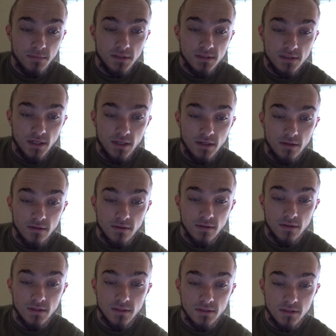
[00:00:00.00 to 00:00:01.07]
exciting
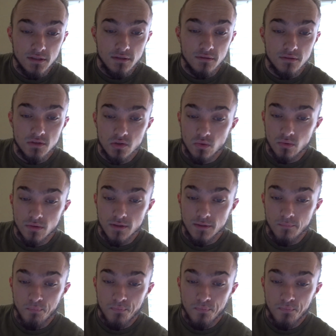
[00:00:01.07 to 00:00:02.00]
and continue the story.